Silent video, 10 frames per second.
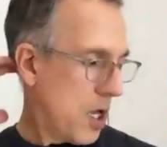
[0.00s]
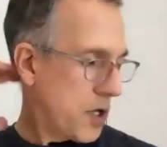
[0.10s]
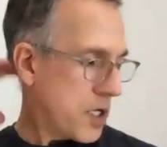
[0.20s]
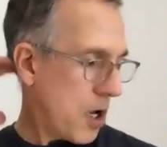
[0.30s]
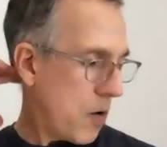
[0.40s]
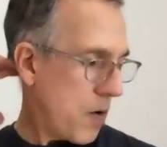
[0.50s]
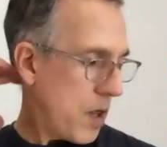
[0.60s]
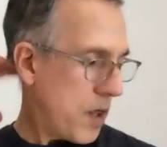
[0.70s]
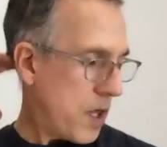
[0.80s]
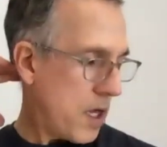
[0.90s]
So
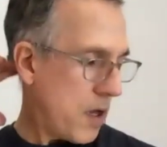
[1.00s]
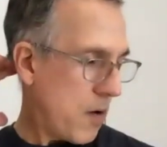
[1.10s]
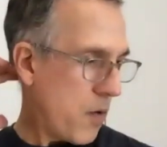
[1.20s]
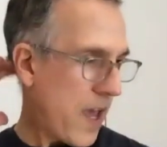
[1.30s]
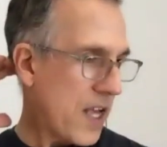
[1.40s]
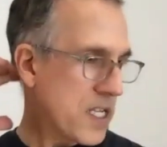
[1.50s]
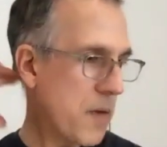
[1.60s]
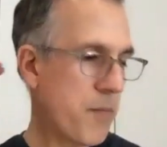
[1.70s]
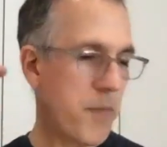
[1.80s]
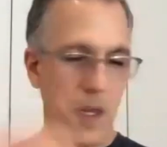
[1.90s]
we asked
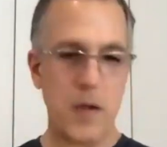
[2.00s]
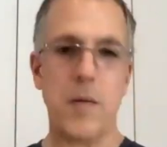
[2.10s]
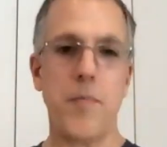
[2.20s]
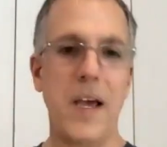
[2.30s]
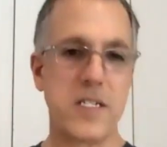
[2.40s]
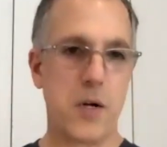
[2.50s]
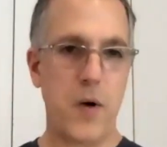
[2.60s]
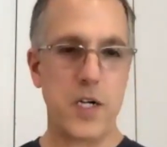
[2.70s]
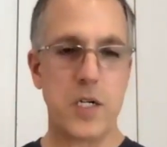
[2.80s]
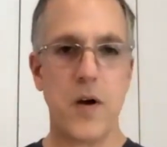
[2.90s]
some basic
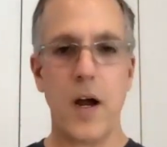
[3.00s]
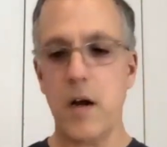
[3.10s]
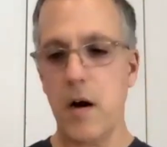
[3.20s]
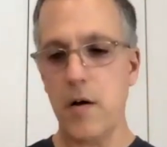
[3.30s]
questions, right?